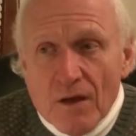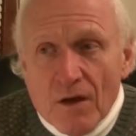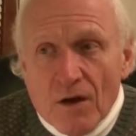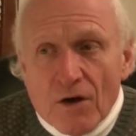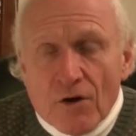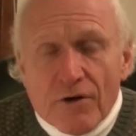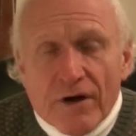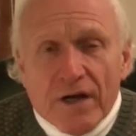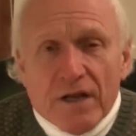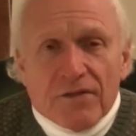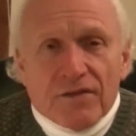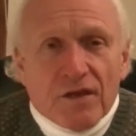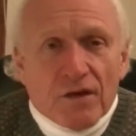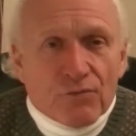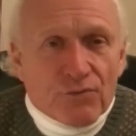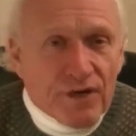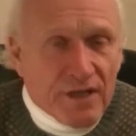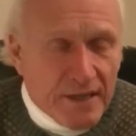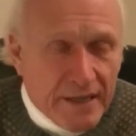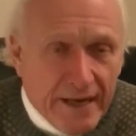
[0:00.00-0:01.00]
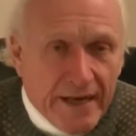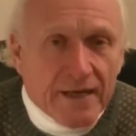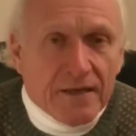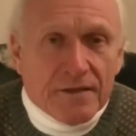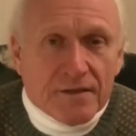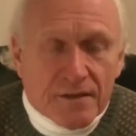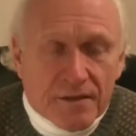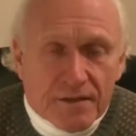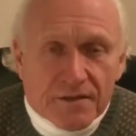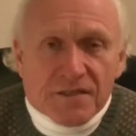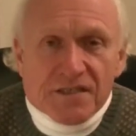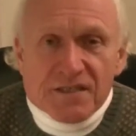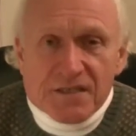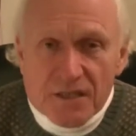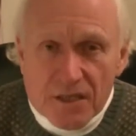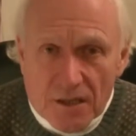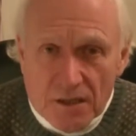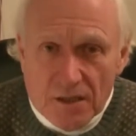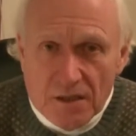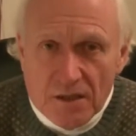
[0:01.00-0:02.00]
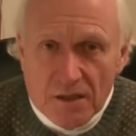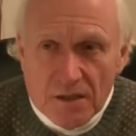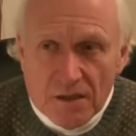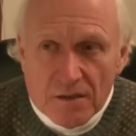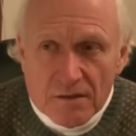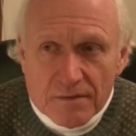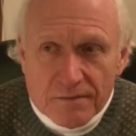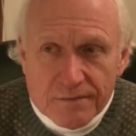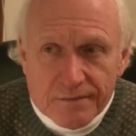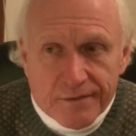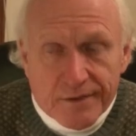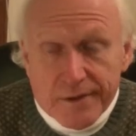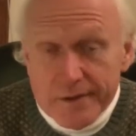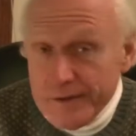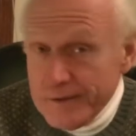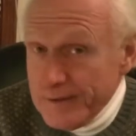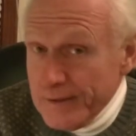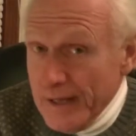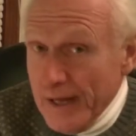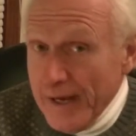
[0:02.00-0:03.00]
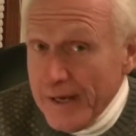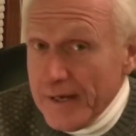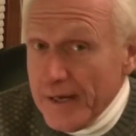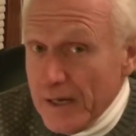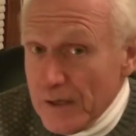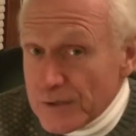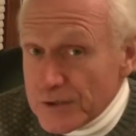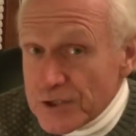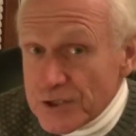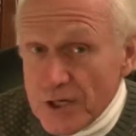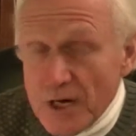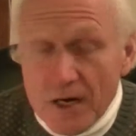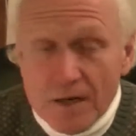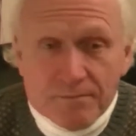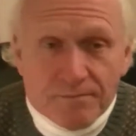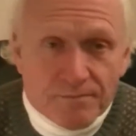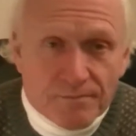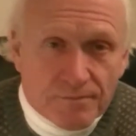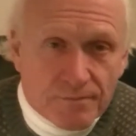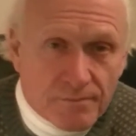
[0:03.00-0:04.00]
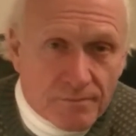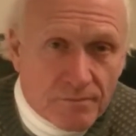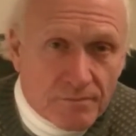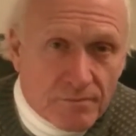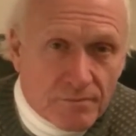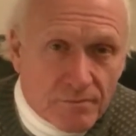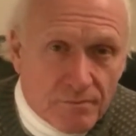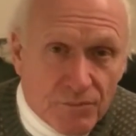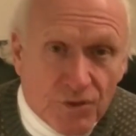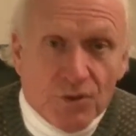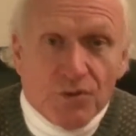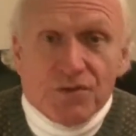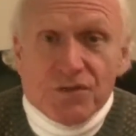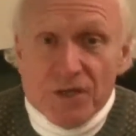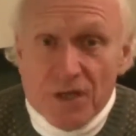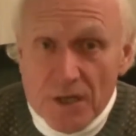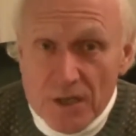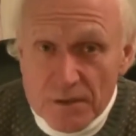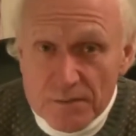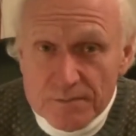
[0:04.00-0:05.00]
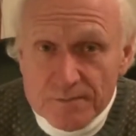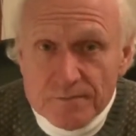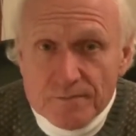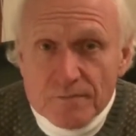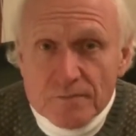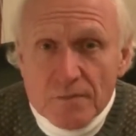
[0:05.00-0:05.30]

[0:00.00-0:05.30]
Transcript: or anything related to the sea, a lighthouse shop, museum.